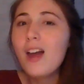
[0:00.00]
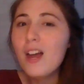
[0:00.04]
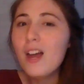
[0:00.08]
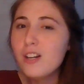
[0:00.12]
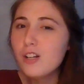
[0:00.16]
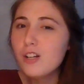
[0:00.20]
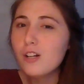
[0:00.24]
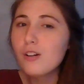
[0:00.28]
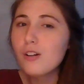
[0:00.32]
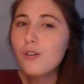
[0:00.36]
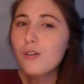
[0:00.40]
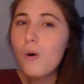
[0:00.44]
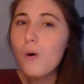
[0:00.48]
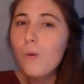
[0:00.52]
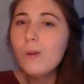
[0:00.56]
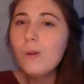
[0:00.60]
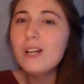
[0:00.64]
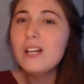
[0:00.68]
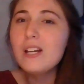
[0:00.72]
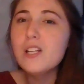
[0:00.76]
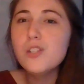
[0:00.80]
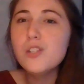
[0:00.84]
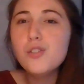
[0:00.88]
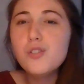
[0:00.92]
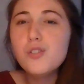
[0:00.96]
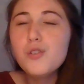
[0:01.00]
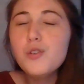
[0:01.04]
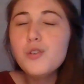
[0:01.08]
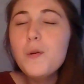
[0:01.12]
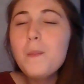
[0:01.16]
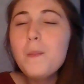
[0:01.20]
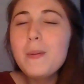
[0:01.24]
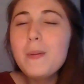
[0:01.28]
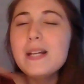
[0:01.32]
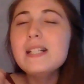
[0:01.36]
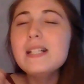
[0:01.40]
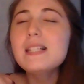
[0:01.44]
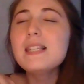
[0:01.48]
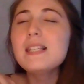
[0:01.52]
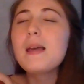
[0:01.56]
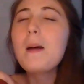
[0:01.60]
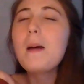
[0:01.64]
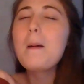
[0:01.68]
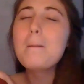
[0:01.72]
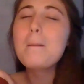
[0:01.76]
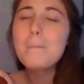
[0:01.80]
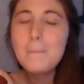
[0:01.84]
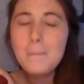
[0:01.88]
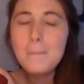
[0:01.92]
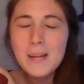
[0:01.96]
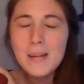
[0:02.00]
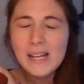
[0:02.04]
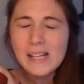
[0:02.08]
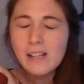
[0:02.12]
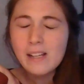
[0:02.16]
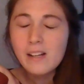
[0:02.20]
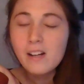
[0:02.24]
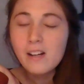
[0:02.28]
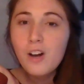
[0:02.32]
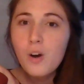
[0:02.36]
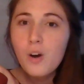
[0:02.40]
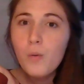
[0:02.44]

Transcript: and your goal is to beat me,